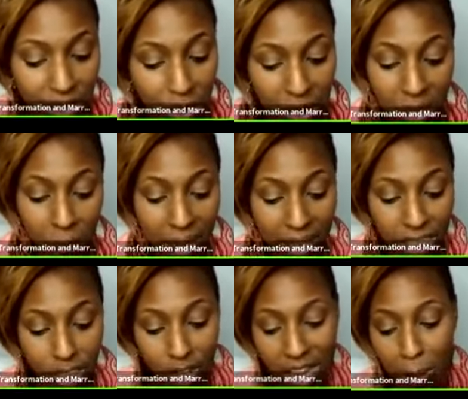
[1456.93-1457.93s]
So anyway,
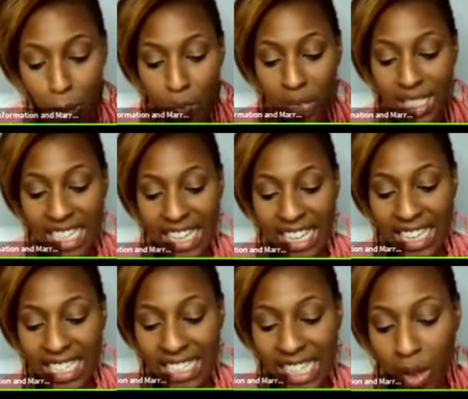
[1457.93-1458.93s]
let's go ahead and move on to the
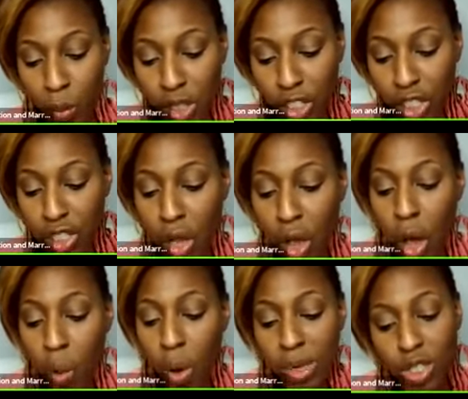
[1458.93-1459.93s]
next thing, which is,
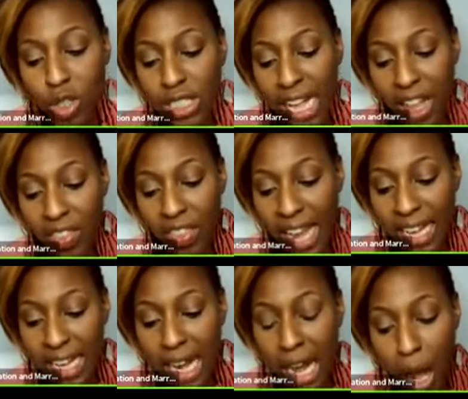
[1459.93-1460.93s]
what would you tell that
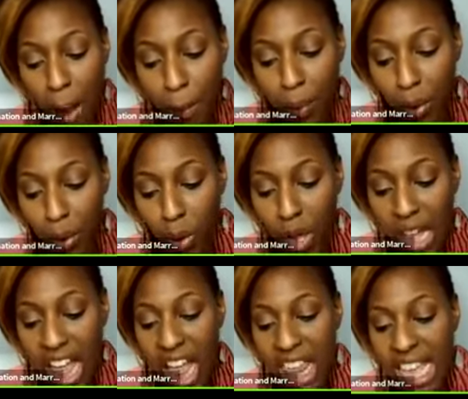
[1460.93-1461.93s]
couple
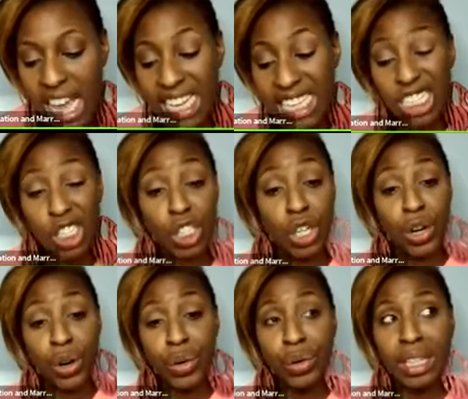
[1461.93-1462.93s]
that is
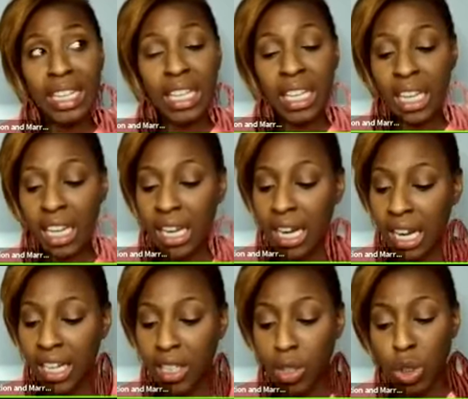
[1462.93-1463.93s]
currently in an
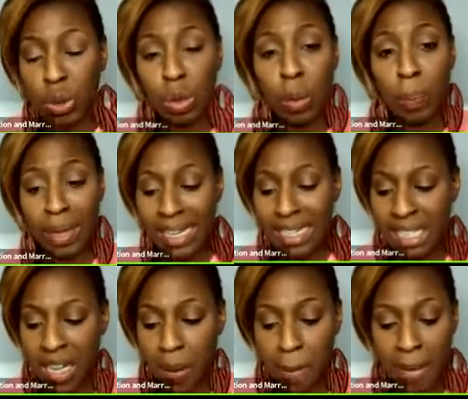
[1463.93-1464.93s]
unusual place
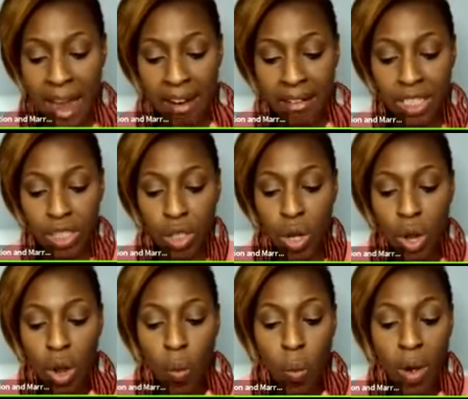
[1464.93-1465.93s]
in their marriage
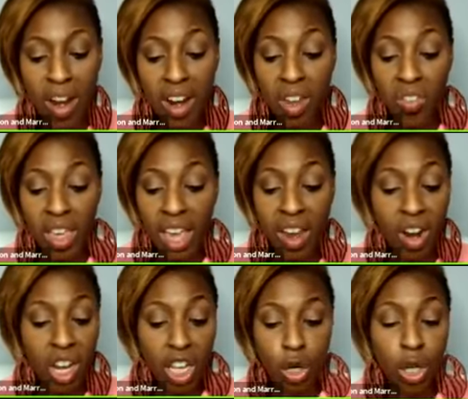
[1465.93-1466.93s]
where they
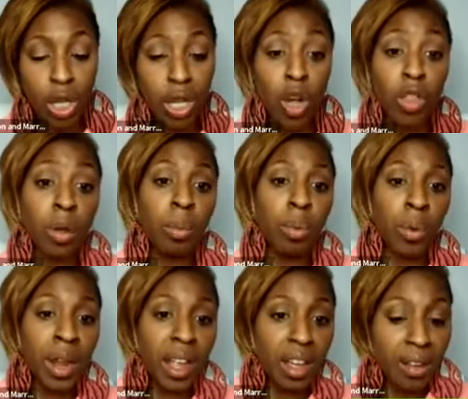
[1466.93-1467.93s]
are literally on the
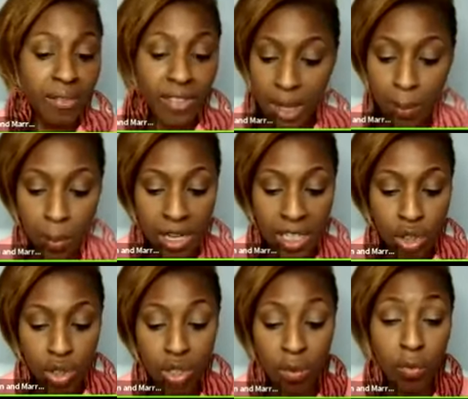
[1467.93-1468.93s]
brink of
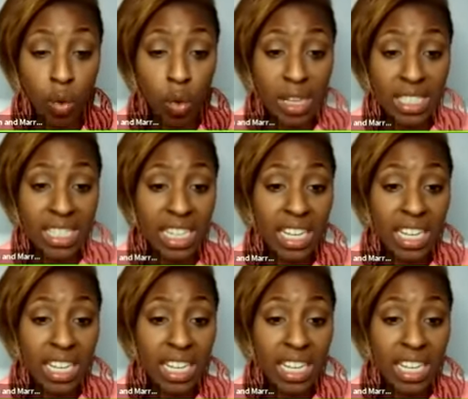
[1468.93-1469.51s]
separation or divorce,